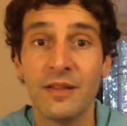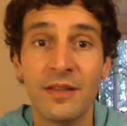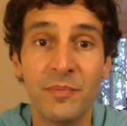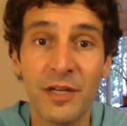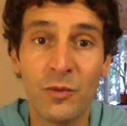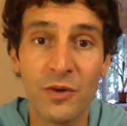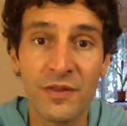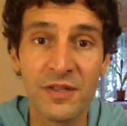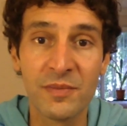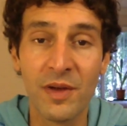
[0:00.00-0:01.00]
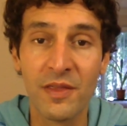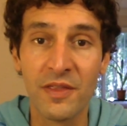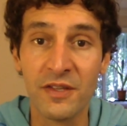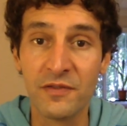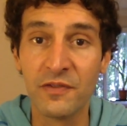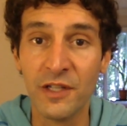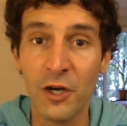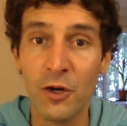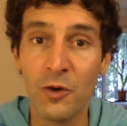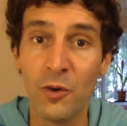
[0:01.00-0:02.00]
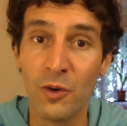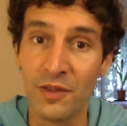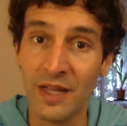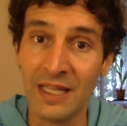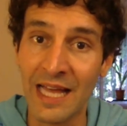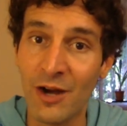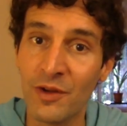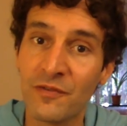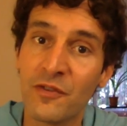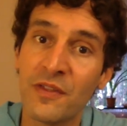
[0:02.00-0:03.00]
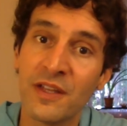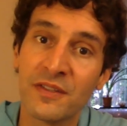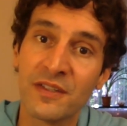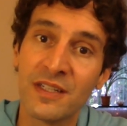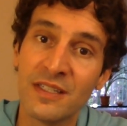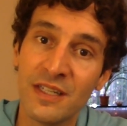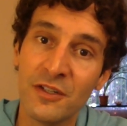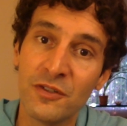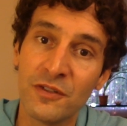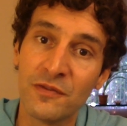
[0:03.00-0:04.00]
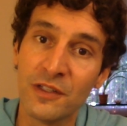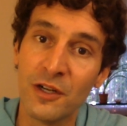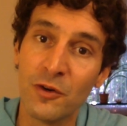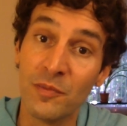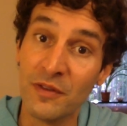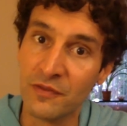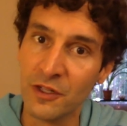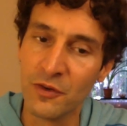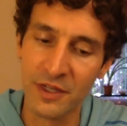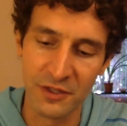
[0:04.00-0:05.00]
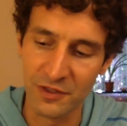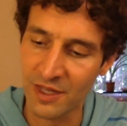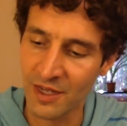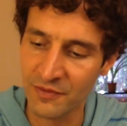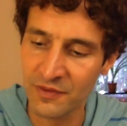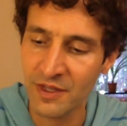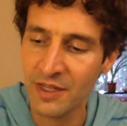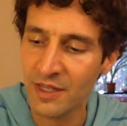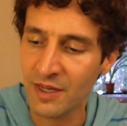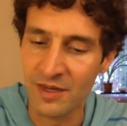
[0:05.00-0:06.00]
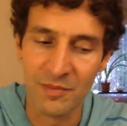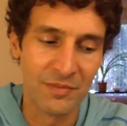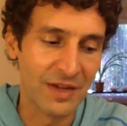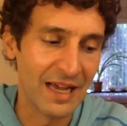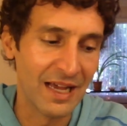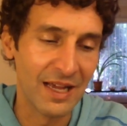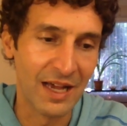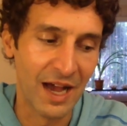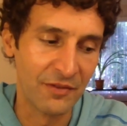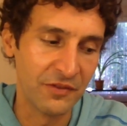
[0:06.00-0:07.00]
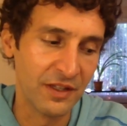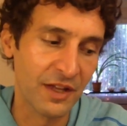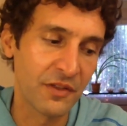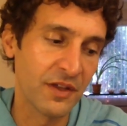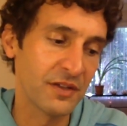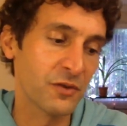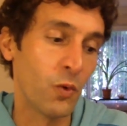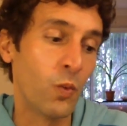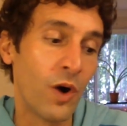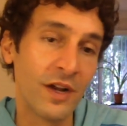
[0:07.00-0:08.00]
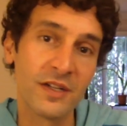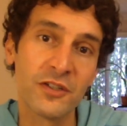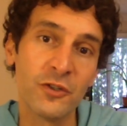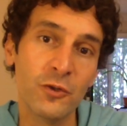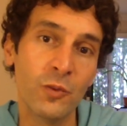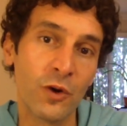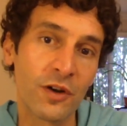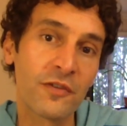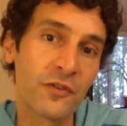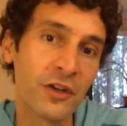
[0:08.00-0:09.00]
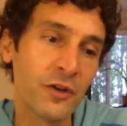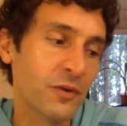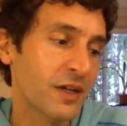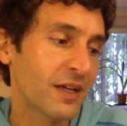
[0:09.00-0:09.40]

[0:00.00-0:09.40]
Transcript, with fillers: The big word this month is flow, or allowing for things to continue to flow or be flowing in your life. I feel like things want to work for you